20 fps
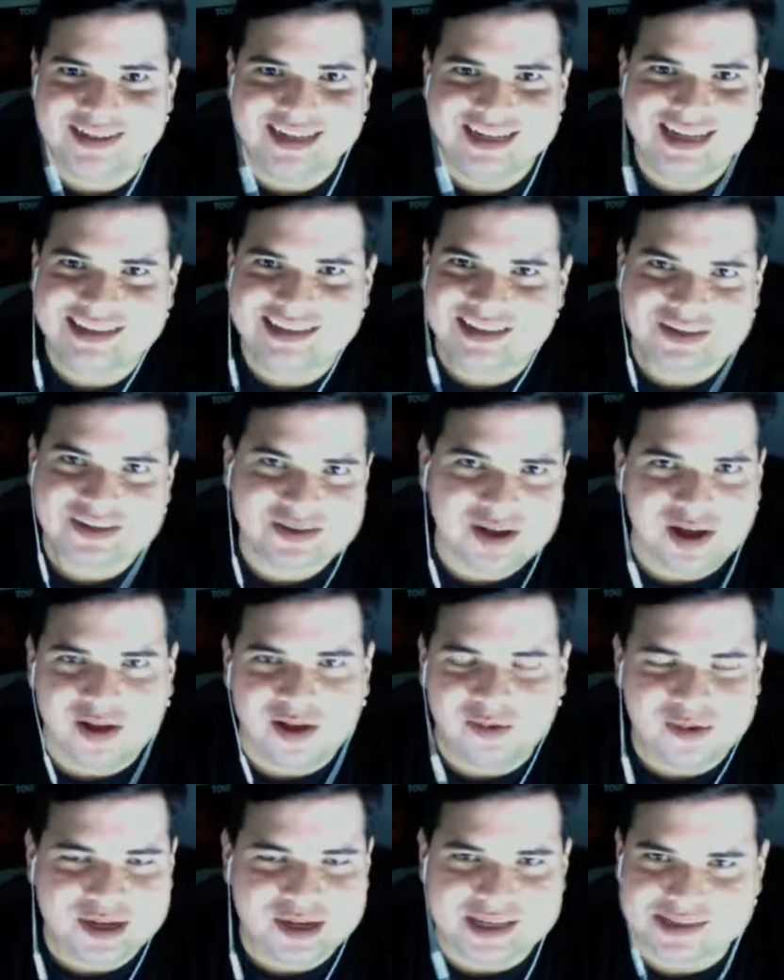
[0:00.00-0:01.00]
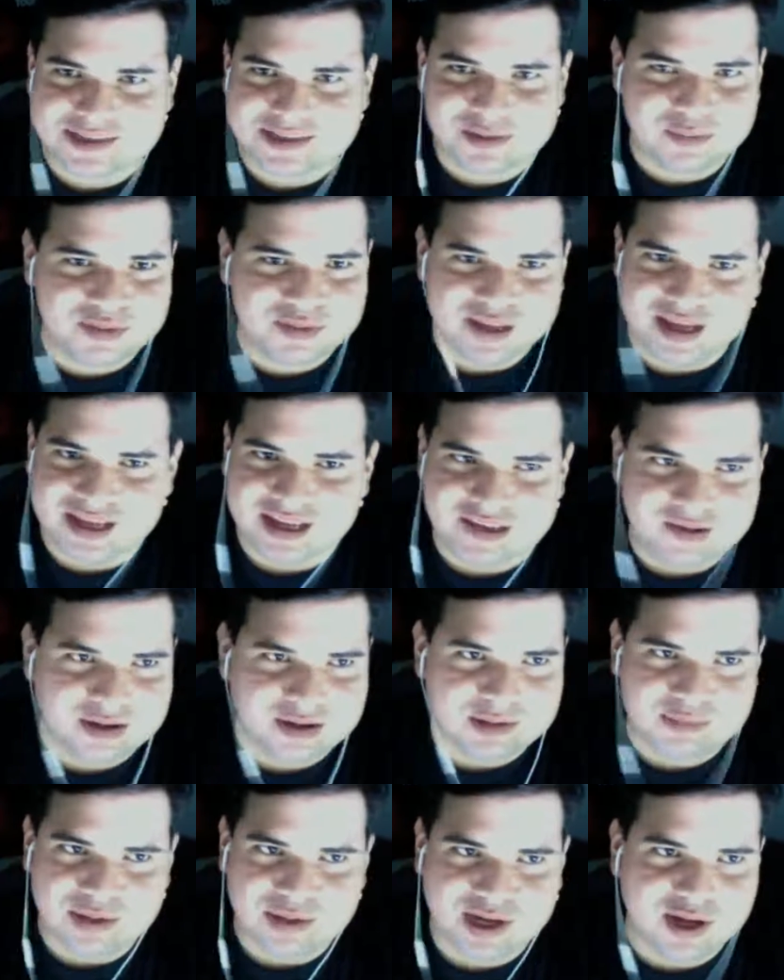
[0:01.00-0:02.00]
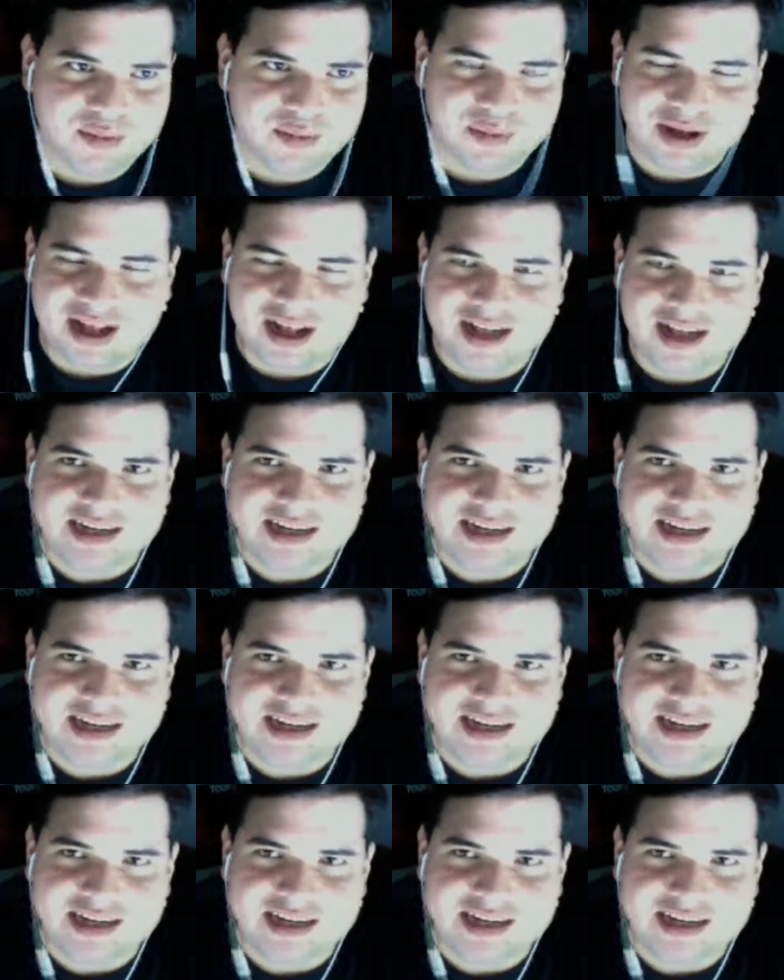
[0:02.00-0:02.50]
There's always something you can pick up on.